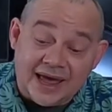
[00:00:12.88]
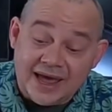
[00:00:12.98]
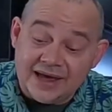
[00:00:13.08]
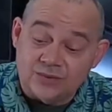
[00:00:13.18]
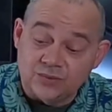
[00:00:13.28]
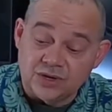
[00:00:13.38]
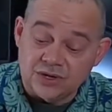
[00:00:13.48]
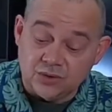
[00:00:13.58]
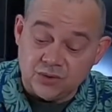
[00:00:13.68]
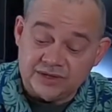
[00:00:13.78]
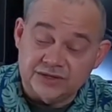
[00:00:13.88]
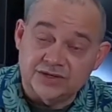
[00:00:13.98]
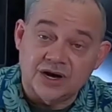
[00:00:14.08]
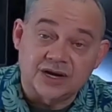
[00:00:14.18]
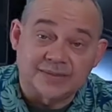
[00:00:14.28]
And we're going
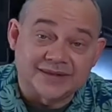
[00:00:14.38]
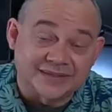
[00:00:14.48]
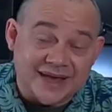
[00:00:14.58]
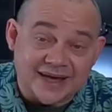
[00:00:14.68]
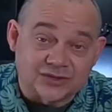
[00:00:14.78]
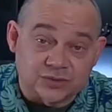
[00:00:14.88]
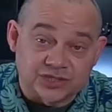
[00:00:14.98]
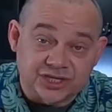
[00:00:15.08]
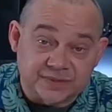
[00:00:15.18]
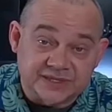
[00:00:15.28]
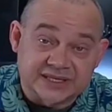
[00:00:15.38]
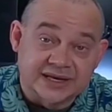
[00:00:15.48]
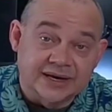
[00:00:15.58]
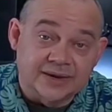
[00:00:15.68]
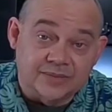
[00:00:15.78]
to talk about the actual chips,
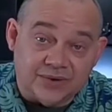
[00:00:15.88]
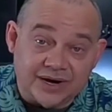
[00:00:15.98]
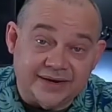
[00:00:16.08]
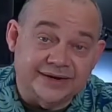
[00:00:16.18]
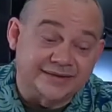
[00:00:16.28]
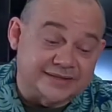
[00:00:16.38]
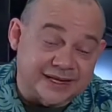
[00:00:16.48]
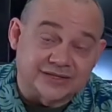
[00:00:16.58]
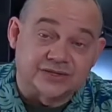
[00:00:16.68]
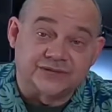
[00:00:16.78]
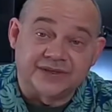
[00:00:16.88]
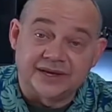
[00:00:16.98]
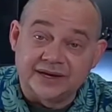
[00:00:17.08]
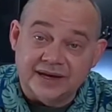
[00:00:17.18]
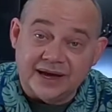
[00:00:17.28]
brightness, that sort of
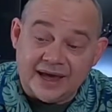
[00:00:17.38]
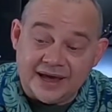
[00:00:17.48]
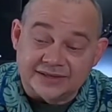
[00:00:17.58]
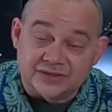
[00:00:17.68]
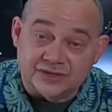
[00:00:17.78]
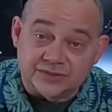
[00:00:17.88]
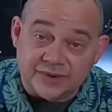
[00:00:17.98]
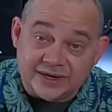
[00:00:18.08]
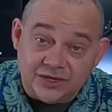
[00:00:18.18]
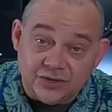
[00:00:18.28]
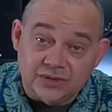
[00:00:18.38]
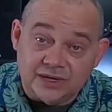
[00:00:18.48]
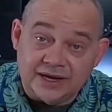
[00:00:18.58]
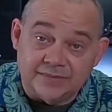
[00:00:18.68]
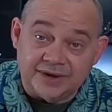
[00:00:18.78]
thing. And so this way you
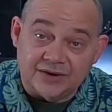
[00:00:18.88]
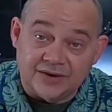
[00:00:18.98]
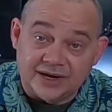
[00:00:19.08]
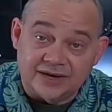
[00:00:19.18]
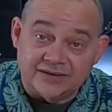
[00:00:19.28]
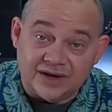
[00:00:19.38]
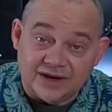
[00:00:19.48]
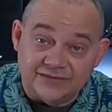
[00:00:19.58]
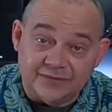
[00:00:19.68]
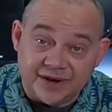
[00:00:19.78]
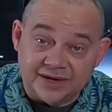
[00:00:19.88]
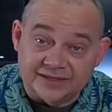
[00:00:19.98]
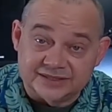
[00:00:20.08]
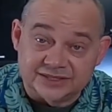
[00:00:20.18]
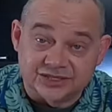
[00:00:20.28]
can get a better idea of a
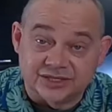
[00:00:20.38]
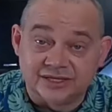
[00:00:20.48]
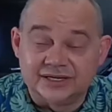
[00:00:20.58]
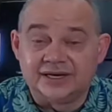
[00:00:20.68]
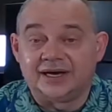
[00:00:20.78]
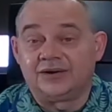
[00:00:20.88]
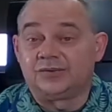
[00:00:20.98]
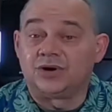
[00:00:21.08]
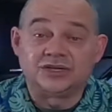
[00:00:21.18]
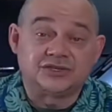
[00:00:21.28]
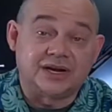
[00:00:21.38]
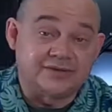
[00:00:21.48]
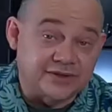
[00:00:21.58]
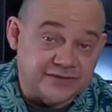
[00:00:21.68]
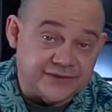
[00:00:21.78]
buying decision. Uh, we're also going
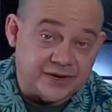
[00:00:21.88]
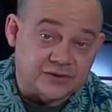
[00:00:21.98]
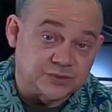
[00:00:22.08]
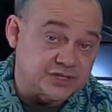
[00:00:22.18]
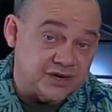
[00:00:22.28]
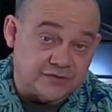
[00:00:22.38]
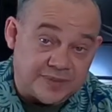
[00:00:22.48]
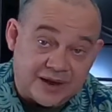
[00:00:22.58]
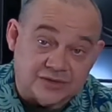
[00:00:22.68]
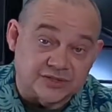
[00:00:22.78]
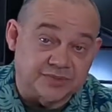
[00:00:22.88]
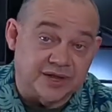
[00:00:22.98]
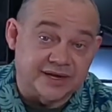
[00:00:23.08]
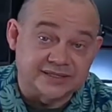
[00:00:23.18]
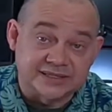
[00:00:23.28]
to have other videos which cover power
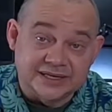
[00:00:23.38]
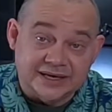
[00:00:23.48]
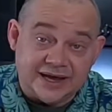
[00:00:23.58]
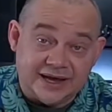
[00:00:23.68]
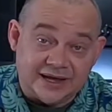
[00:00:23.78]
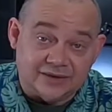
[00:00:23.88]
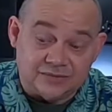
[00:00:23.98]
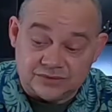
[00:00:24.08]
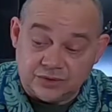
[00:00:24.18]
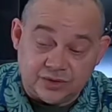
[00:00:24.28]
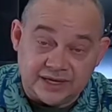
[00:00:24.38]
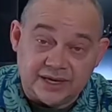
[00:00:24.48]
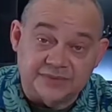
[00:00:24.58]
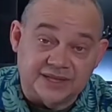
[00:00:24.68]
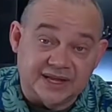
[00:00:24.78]
supplies and
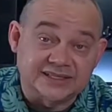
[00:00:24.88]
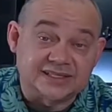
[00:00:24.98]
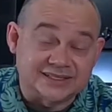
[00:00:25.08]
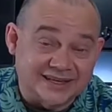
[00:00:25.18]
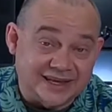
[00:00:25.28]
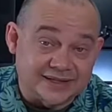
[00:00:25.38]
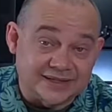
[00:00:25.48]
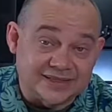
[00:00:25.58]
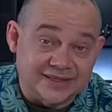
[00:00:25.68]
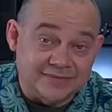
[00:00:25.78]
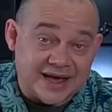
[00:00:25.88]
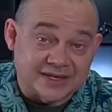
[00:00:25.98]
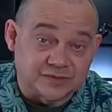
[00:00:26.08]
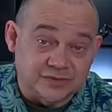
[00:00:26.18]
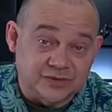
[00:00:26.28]
hooking up the lights to get the
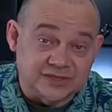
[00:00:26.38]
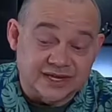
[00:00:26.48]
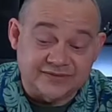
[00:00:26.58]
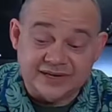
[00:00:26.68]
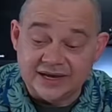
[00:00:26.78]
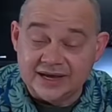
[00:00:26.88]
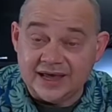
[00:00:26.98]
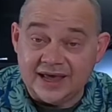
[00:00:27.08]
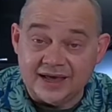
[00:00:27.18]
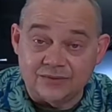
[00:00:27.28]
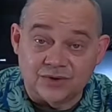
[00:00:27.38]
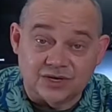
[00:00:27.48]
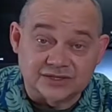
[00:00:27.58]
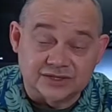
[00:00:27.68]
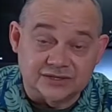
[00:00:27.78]
maximum use out of it. And
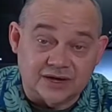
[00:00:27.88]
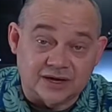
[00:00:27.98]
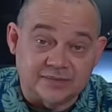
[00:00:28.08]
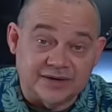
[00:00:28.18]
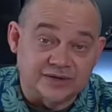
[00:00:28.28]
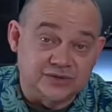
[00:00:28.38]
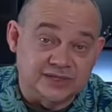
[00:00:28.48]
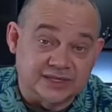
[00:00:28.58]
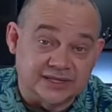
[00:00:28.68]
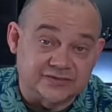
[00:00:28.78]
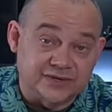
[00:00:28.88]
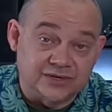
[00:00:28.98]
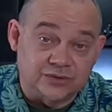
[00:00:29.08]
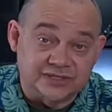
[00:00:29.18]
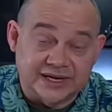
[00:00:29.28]
we're also going to talk about using lights for
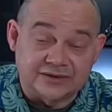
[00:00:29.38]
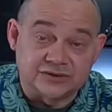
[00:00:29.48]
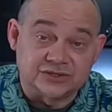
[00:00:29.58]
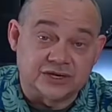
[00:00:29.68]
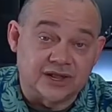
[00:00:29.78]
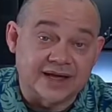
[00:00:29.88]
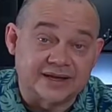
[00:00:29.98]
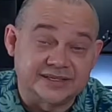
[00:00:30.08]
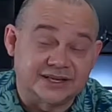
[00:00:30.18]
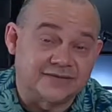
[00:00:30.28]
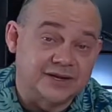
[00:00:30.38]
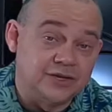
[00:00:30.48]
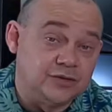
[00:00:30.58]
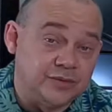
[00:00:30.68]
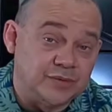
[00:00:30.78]
indoors and outdoors and all that kind of stuff
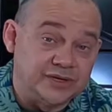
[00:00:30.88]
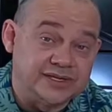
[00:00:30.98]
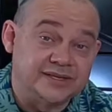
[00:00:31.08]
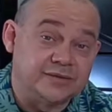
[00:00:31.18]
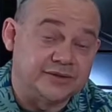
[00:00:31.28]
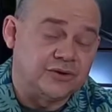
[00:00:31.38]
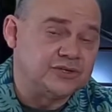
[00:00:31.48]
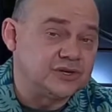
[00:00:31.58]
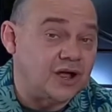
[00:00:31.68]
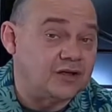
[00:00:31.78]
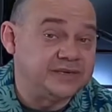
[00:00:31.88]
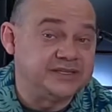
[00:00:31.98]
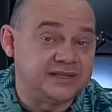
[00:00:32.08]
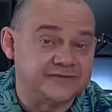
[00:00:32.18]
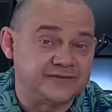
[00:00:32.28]
in a little bit more detail. But those will all
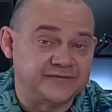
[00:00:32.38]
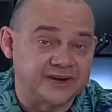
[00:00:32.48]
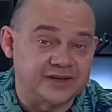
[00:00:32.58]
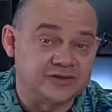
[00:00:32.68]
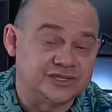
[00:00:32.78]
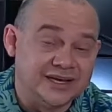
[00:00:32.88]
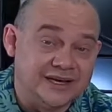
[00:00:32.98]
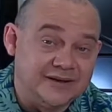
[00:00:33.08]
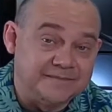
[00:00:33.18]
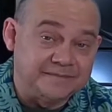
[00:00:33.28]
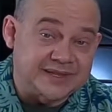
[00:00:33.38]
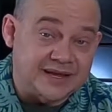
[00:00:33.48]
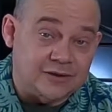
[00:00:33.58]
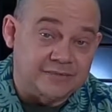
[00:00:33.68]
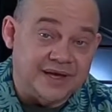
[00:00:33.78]
be different videos
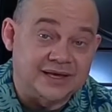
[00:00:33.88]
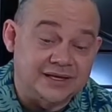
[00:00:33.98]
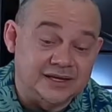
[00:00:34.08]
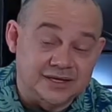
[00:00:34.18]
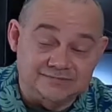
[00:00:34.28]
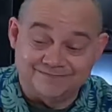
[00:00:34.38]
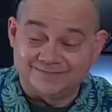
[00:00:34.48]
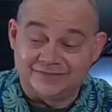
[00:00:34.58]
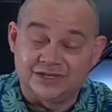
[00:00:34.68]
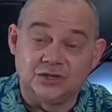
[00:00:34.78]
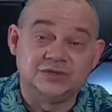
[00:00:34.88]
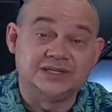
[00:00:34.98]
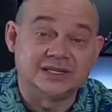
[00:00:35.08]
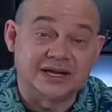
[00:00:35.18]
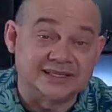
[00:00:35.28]
to help make
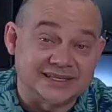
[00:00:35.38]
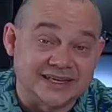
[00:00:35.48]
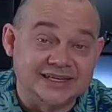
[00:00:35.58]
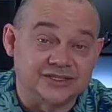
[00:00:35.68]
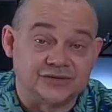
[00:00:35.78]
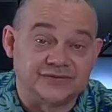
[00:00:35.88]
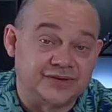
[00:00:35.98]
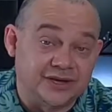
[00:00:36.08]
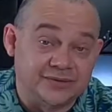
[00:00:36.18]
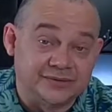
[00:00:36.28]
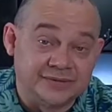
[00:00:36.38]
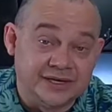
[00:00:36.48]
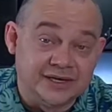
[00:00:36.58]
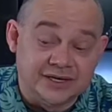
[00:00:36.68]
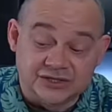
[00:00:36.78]
using lights easier for you.
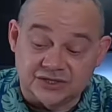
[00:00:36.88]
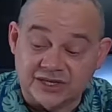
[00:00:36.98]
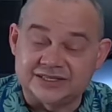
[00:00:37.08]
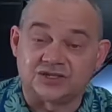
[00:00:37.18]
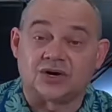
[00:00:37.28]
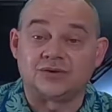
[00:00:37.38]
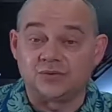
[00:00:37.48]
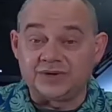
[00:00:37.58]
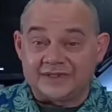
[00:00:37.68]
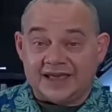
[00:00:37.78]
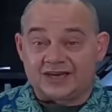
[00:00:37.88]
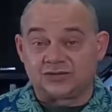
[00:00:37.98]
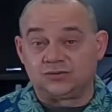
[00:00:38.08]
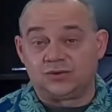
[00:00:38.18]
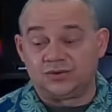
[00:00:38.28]
So let's start with the
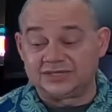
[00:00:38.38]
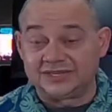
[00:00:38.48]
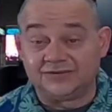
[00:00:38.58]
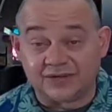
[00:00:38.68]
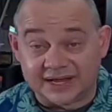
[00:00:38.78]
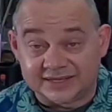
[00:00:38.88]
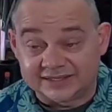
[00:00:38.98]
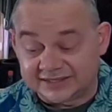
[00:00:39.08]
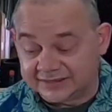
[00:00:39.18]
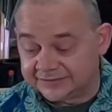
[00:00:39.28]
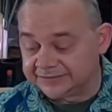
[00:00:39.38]
actual rolls of lights.